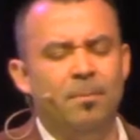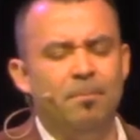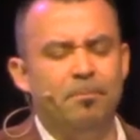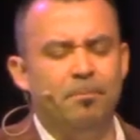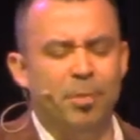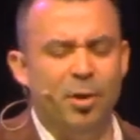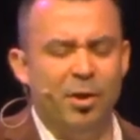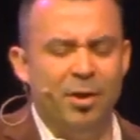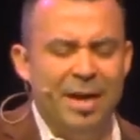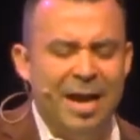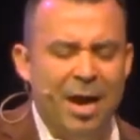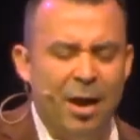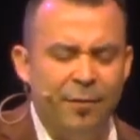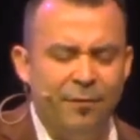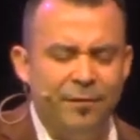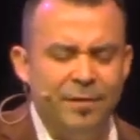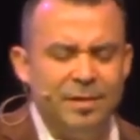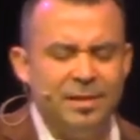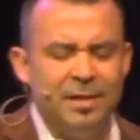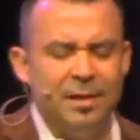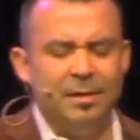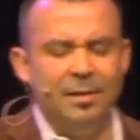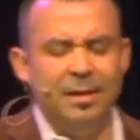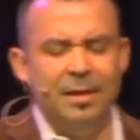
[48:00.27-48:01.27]
burnout
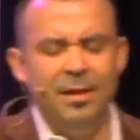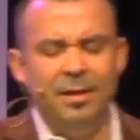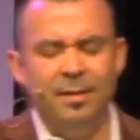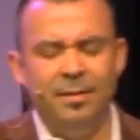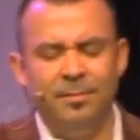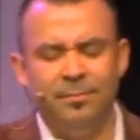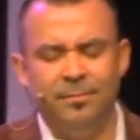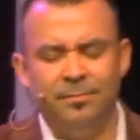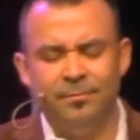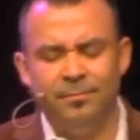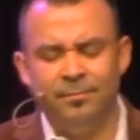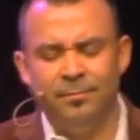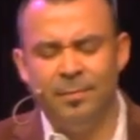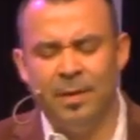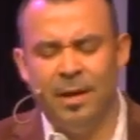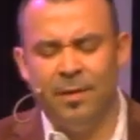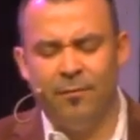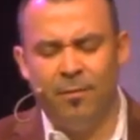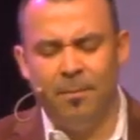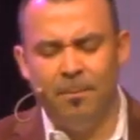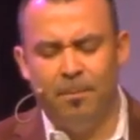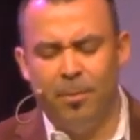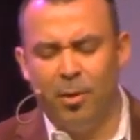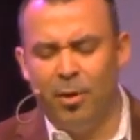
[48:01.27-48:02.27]
physically,
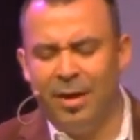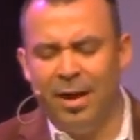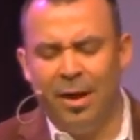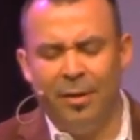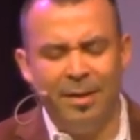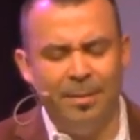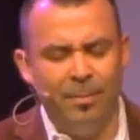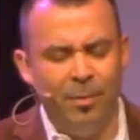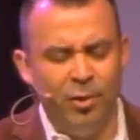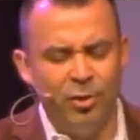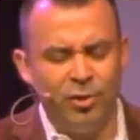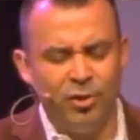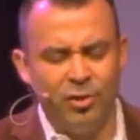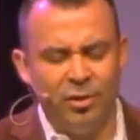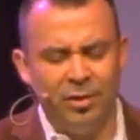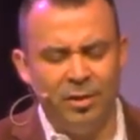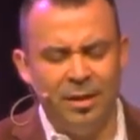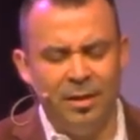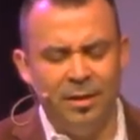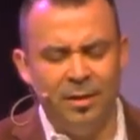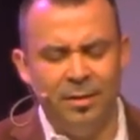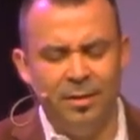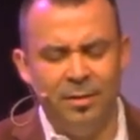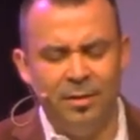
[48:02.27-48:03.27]
from burnout
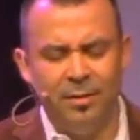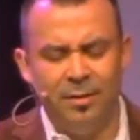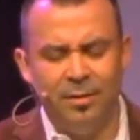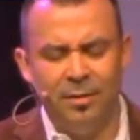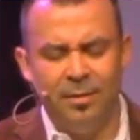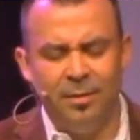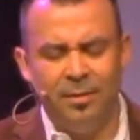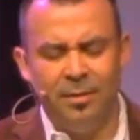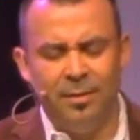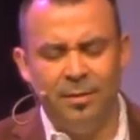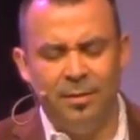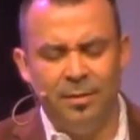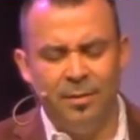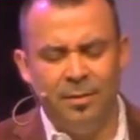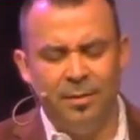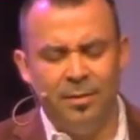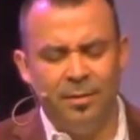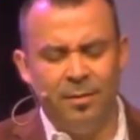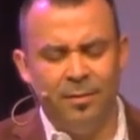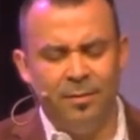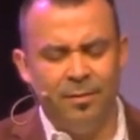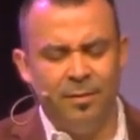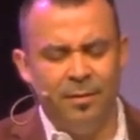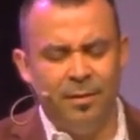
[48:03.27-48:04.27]
emotionally,
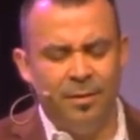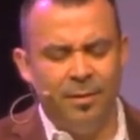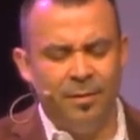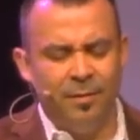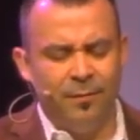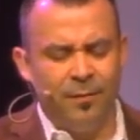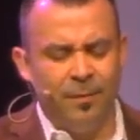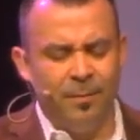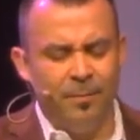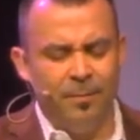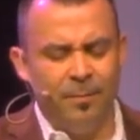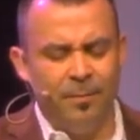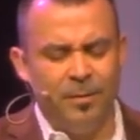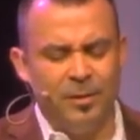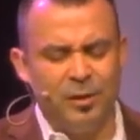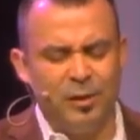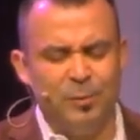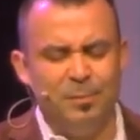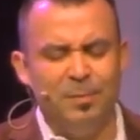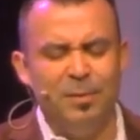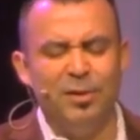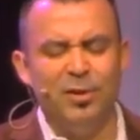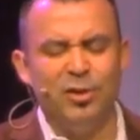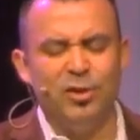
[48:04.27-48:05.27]
from
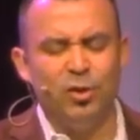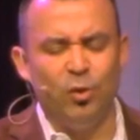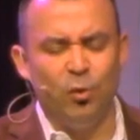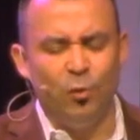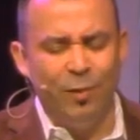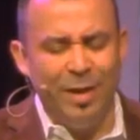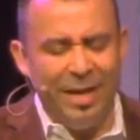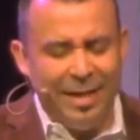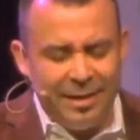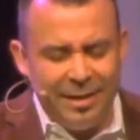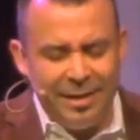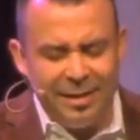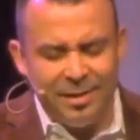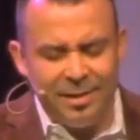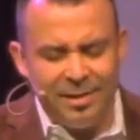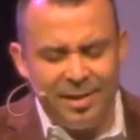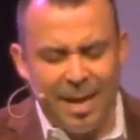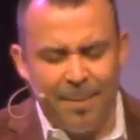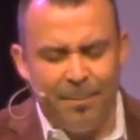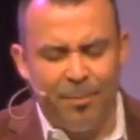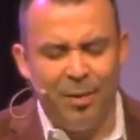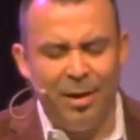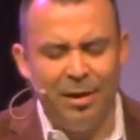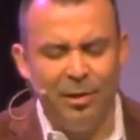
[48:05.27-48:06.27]
spiritual weakness.
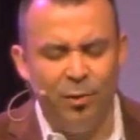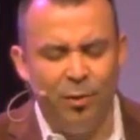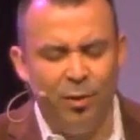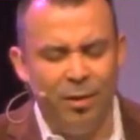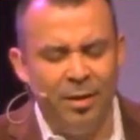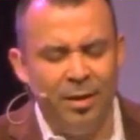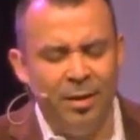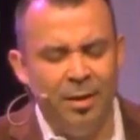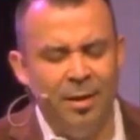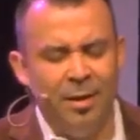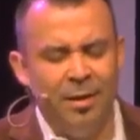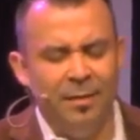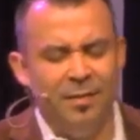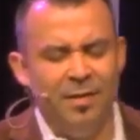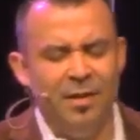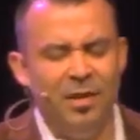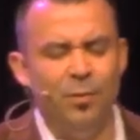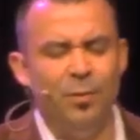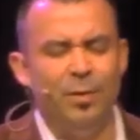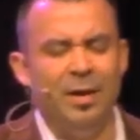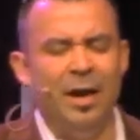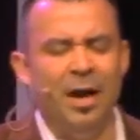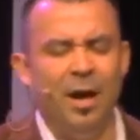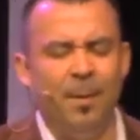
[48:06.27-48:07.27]
I pray, Lord, that
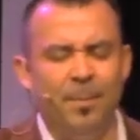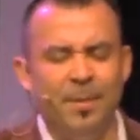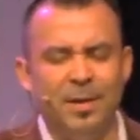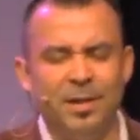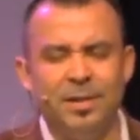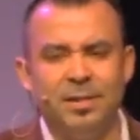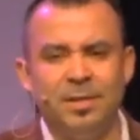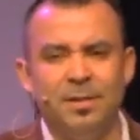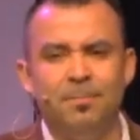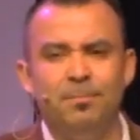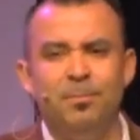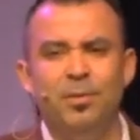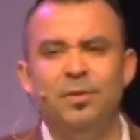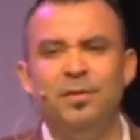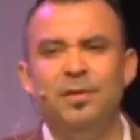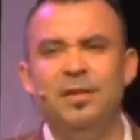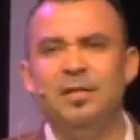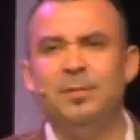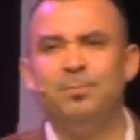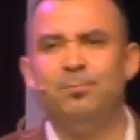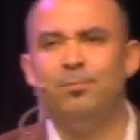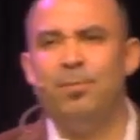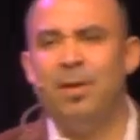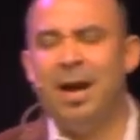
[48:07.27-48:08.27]
you would help us put
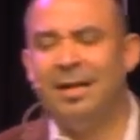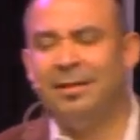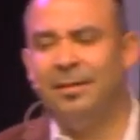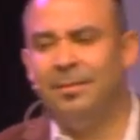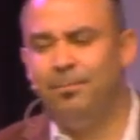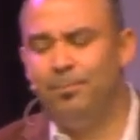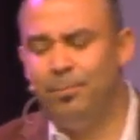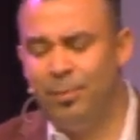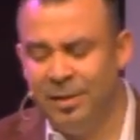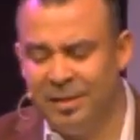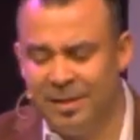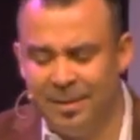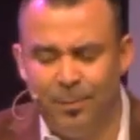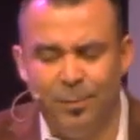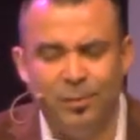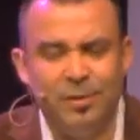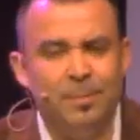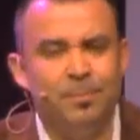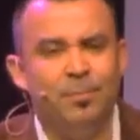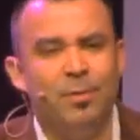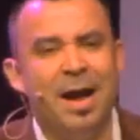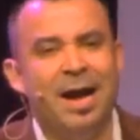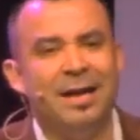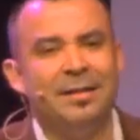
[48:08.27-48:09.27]
these practices principles
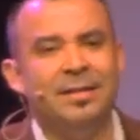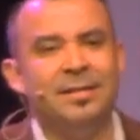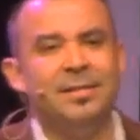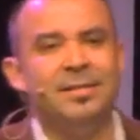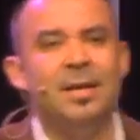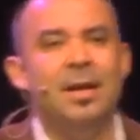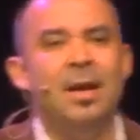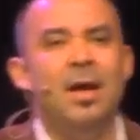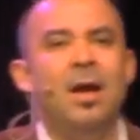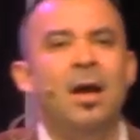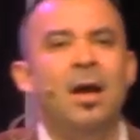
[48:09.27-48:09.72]
in practice